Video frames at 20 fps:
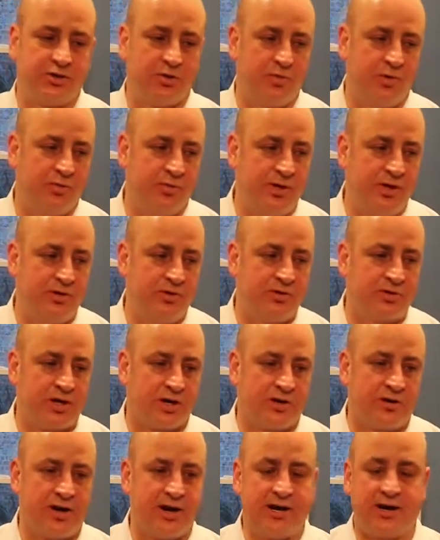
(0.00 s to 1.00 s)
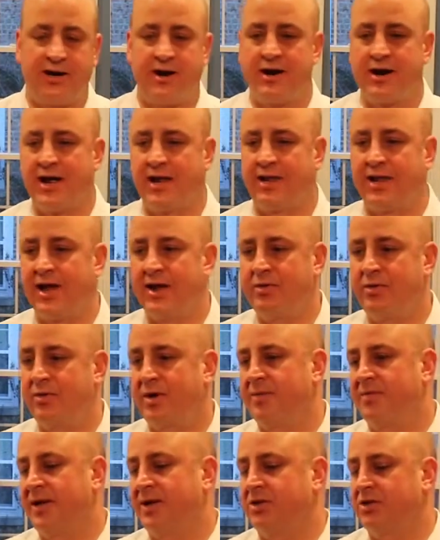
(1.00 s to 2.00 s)
So when we use our credit card online, we
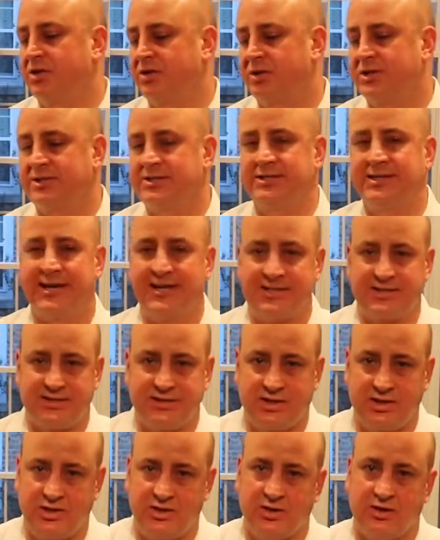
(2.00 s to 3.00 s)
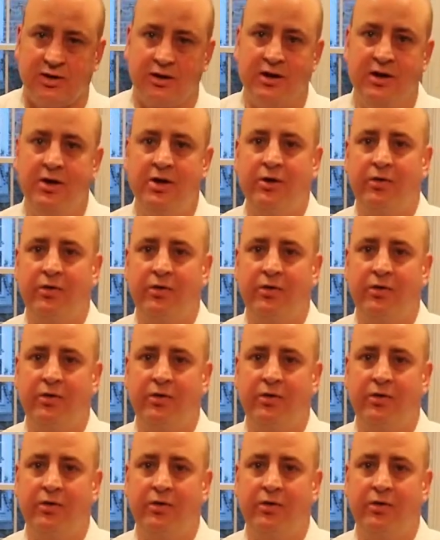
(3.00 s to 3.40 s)
want to make sure the site's secure.